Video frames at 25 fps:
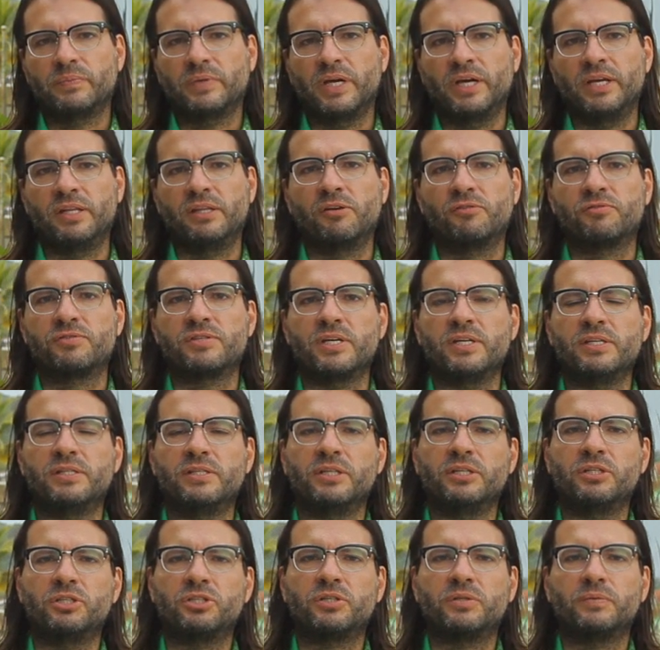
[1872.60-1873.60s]
End of
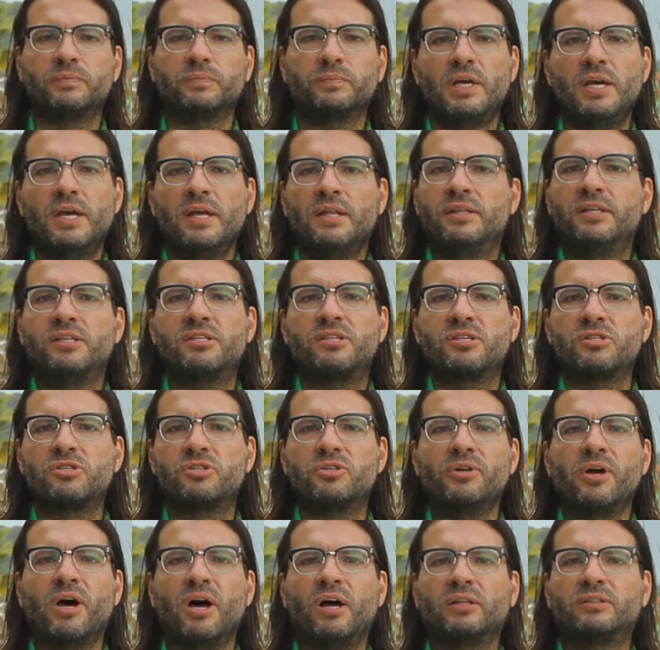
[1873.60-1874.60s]
citation. This is
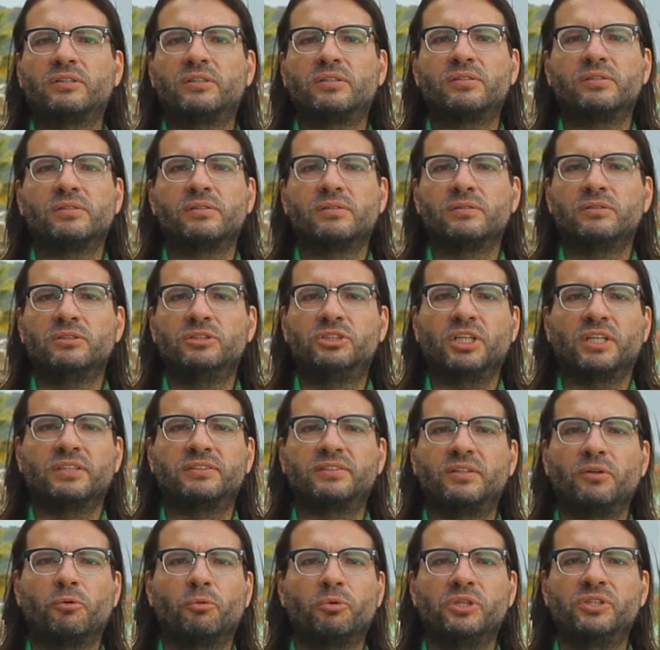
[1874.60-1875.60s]
not
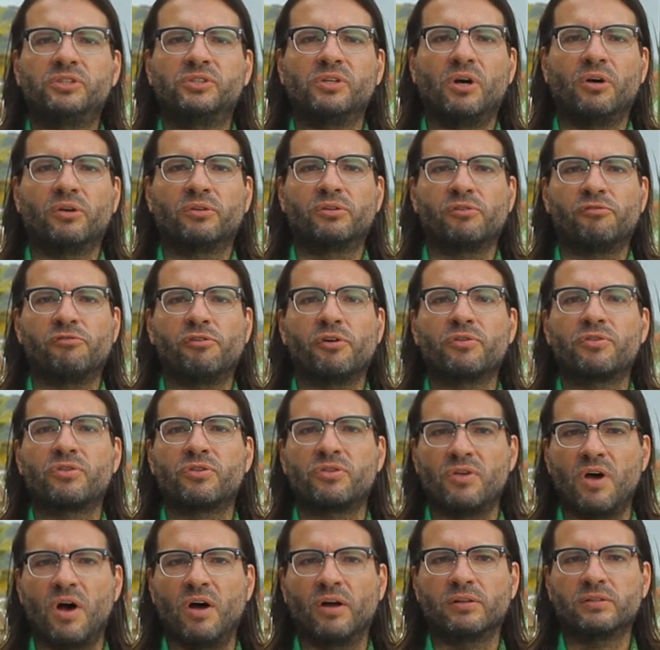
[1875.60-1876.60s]
just the result of a
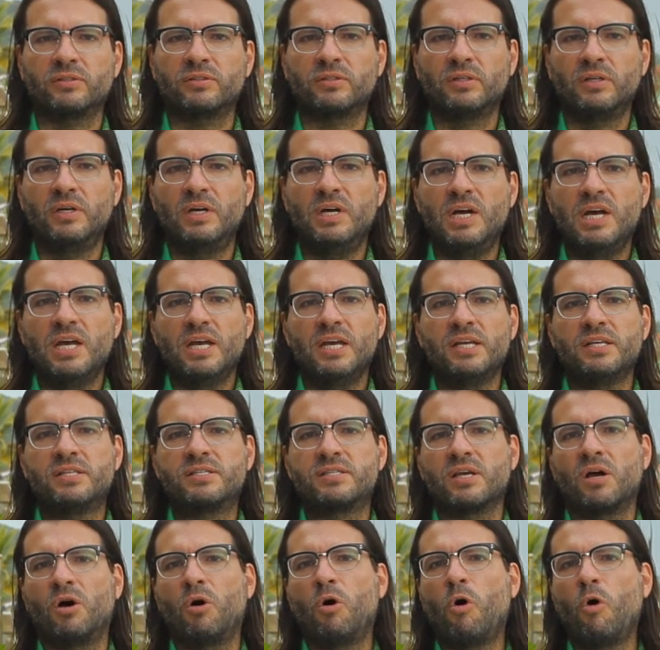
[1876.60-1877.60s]
thought
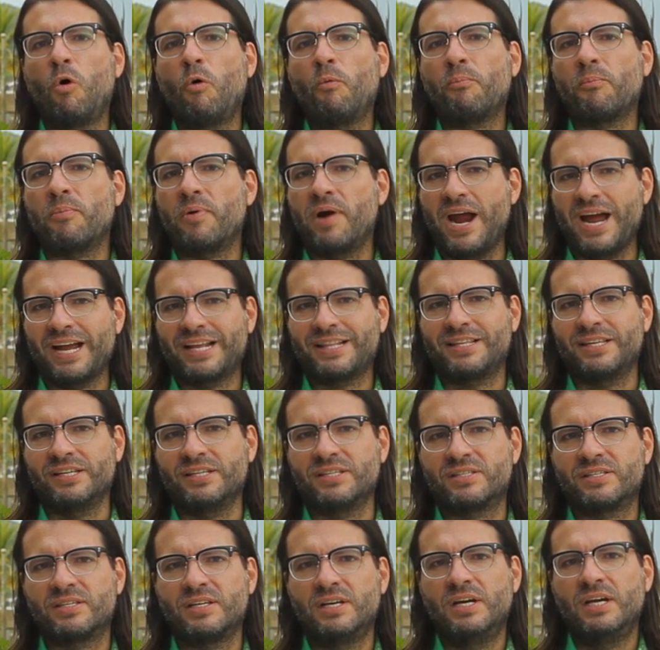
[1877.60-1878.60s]
it's a whole
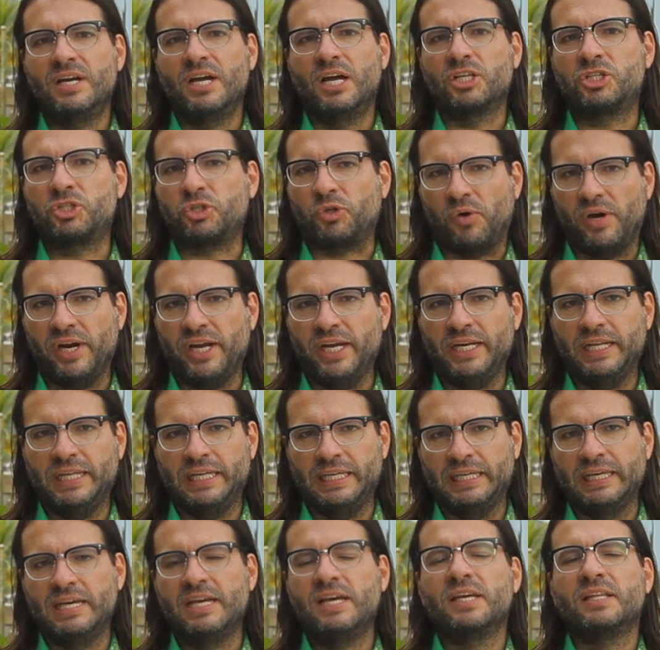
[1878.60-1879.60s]
practice, a
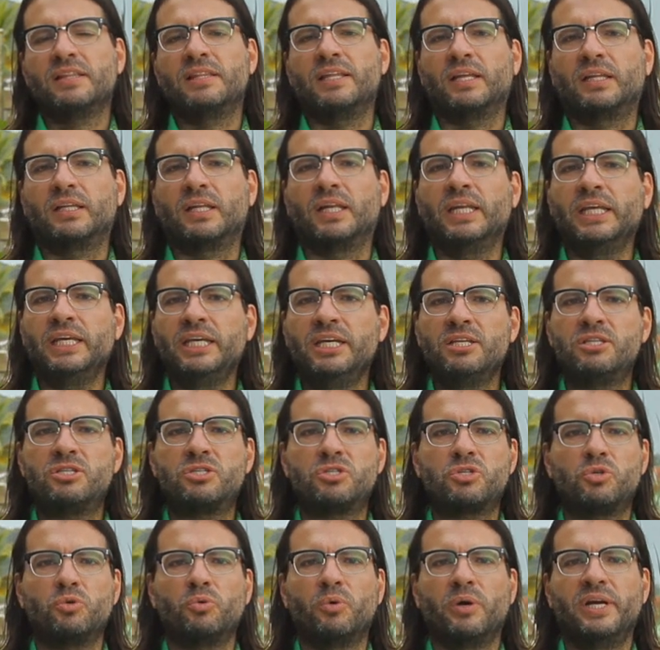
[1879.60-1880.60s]
training that
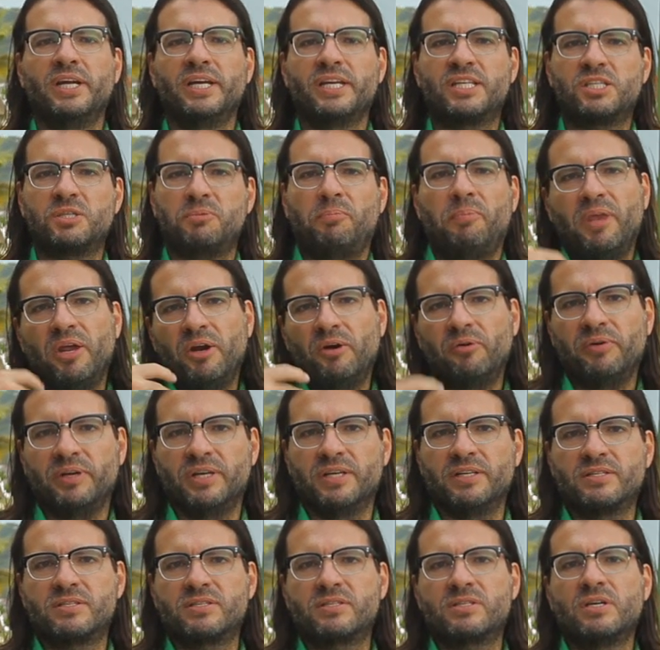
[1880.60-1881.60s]
leads to an
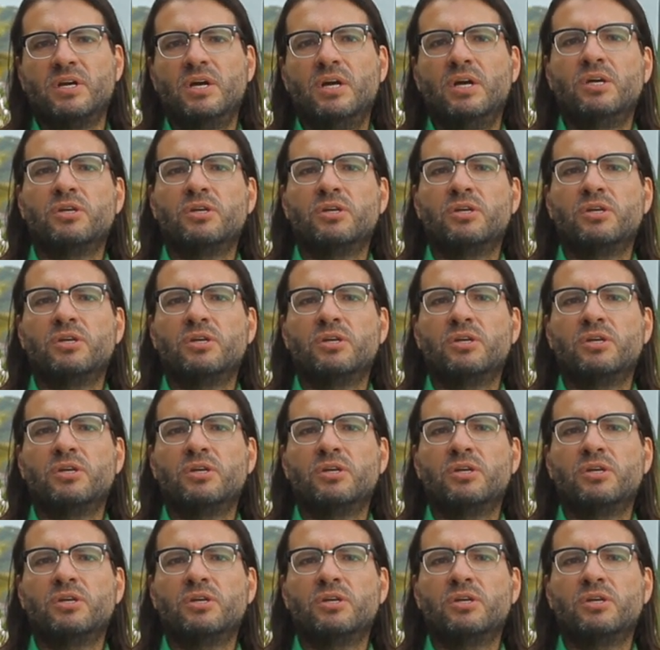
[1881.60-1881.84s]
experience.